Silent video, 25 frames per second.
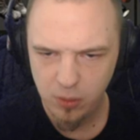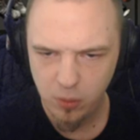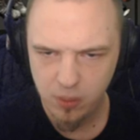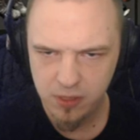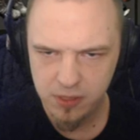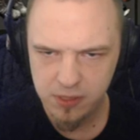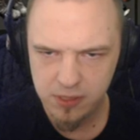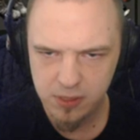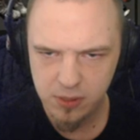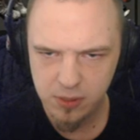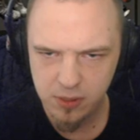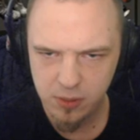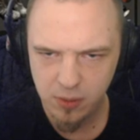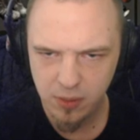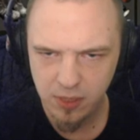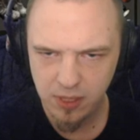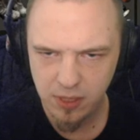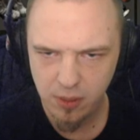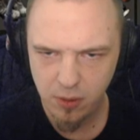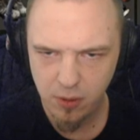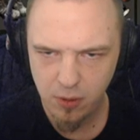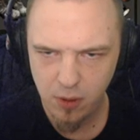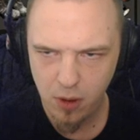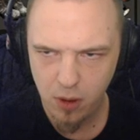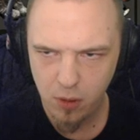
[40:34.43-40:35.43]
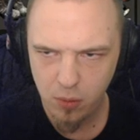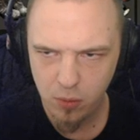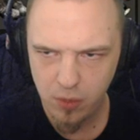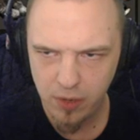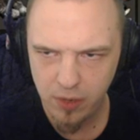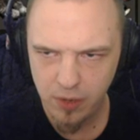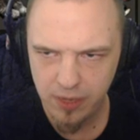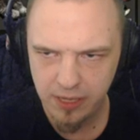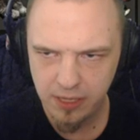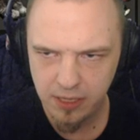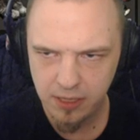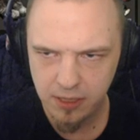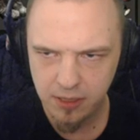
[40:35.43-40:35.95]
I've been once through here
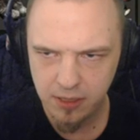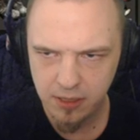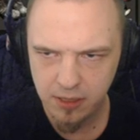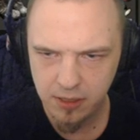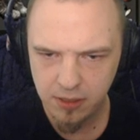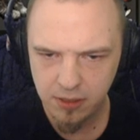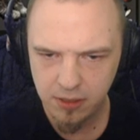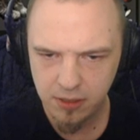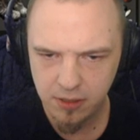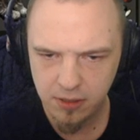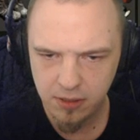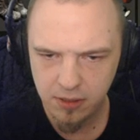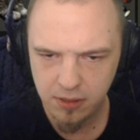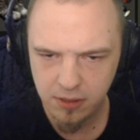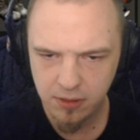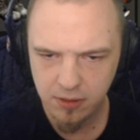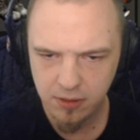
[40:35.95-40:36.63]
already.